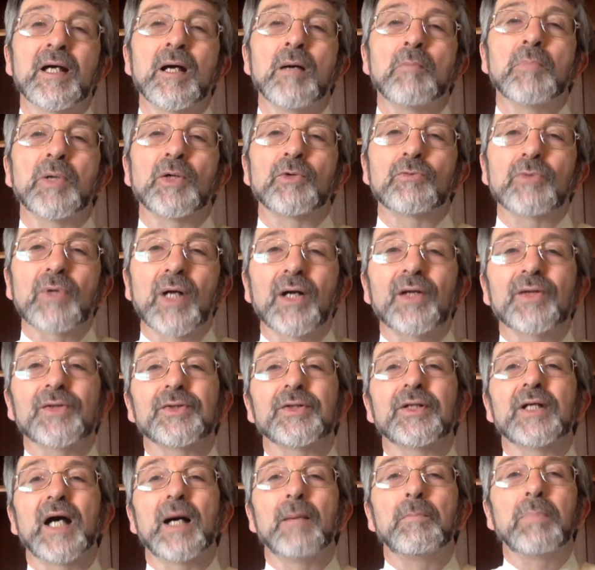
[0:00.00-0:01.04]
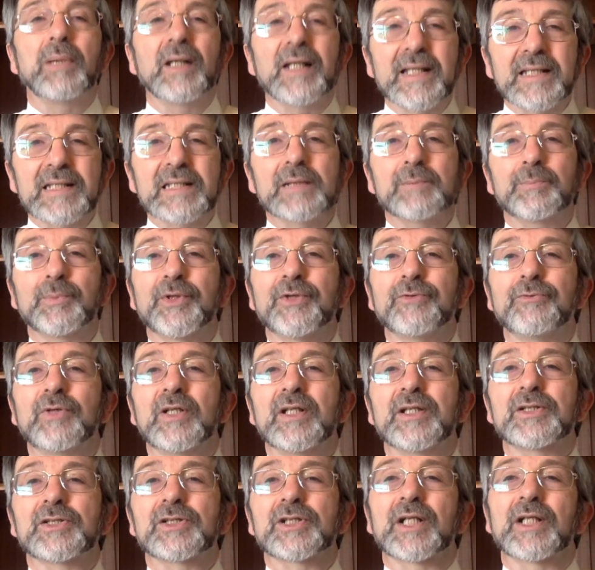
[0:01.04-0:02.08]
but rather a blessed
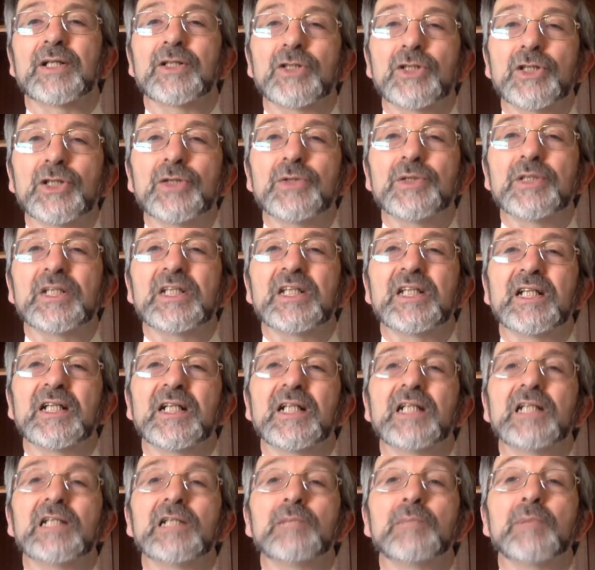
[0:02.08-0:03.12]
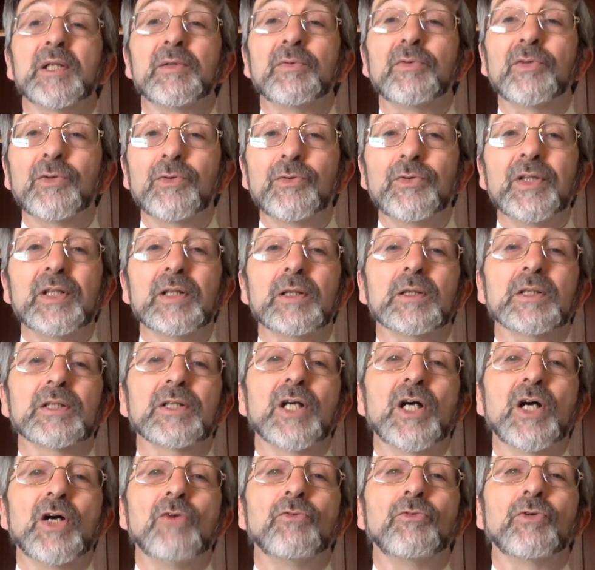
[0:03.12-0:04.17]
privilege and duty to be fulfilled
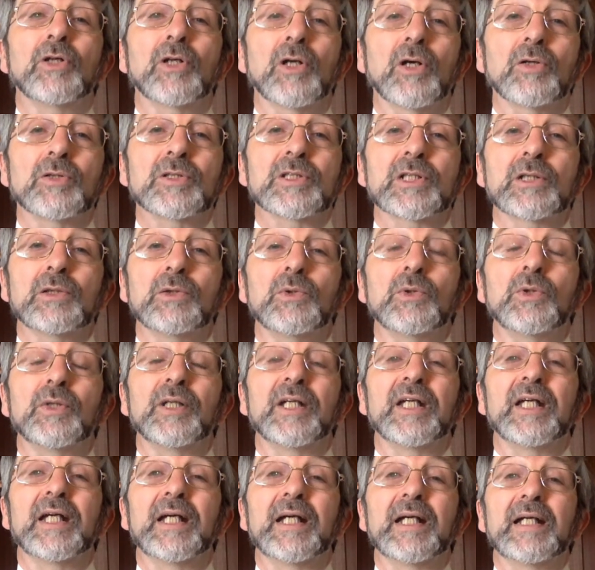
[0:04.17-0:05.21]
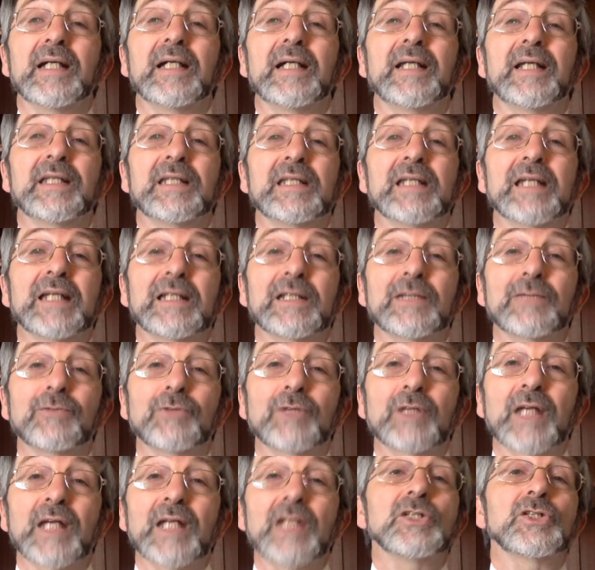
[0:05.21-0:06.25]
for God's glory and the
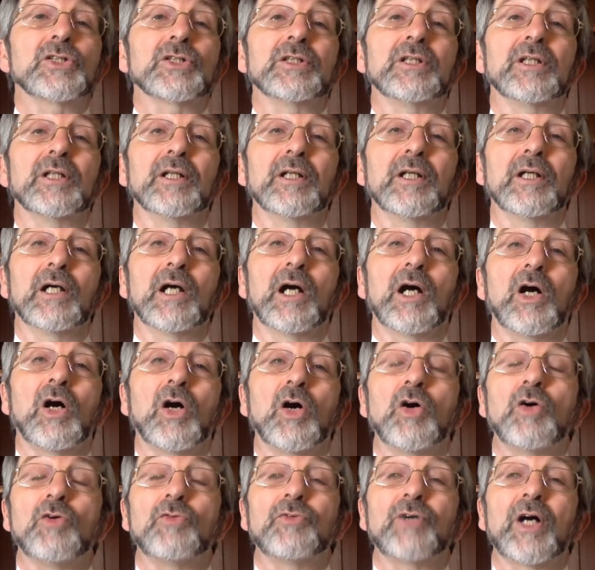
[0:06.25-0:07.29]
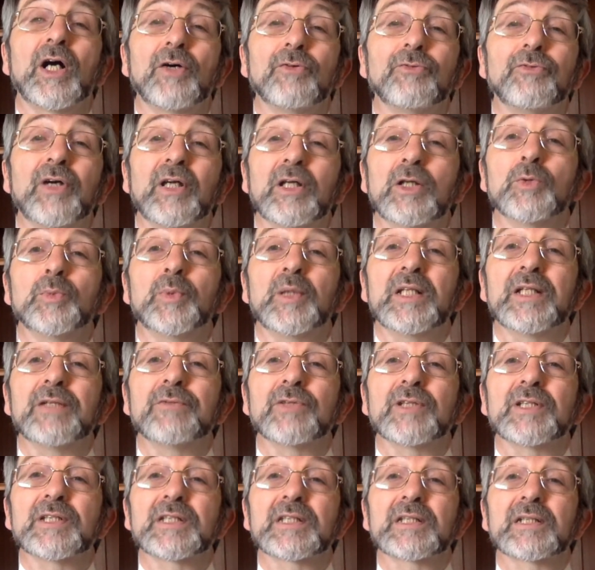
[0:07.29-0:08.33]
edification of our fellow
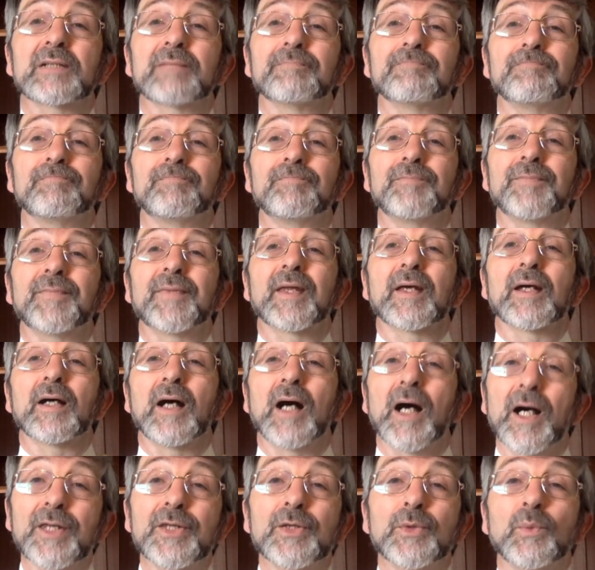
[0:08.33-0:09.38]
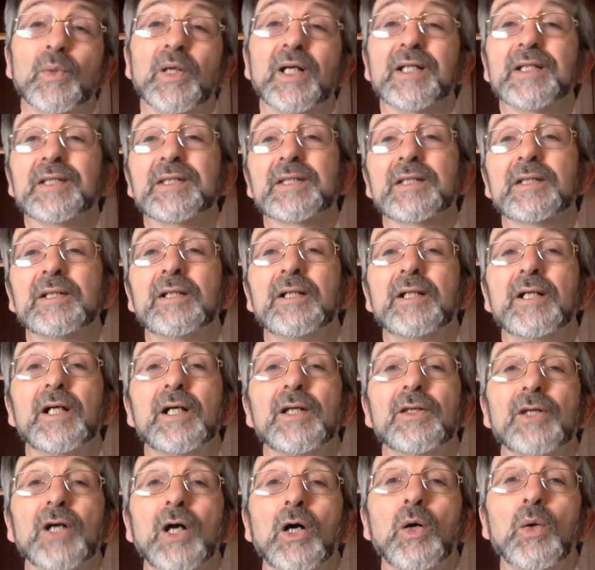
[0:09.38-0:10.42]
believers. Otherwise,
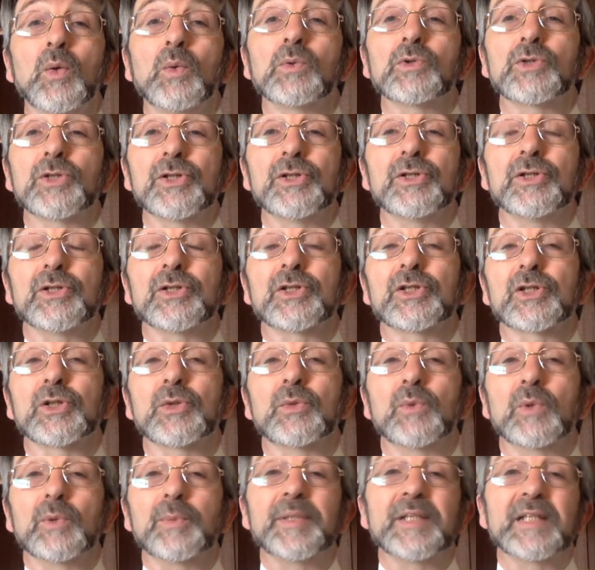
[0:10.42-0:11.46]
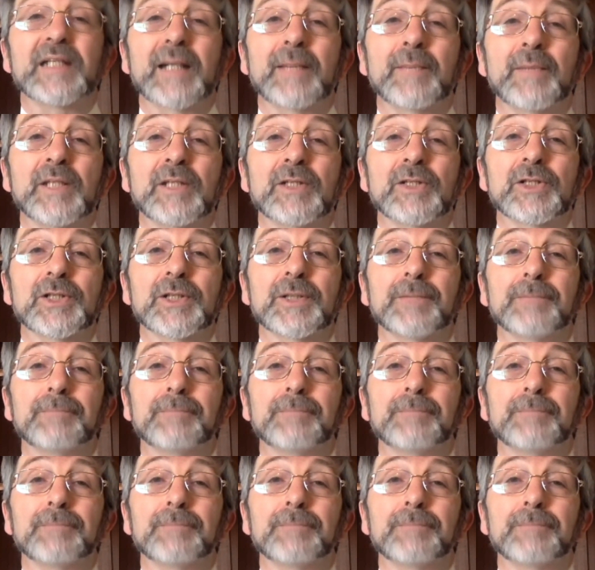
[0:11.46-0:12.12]
the whole church will be damaged.